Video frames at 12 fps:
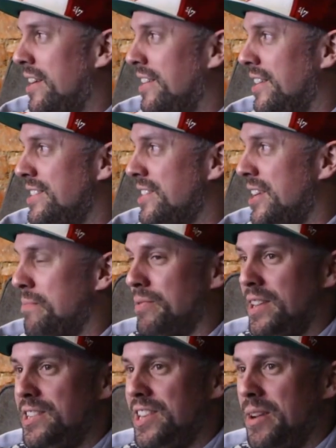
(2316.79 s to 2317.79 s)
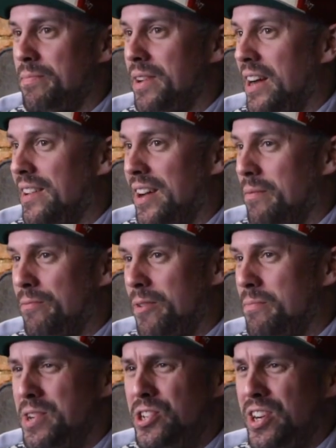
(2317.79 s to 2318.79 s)
I, I skip. I skip. I, am
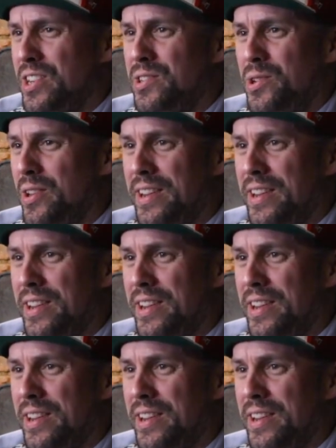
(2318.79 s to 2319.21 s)
from Michigan too.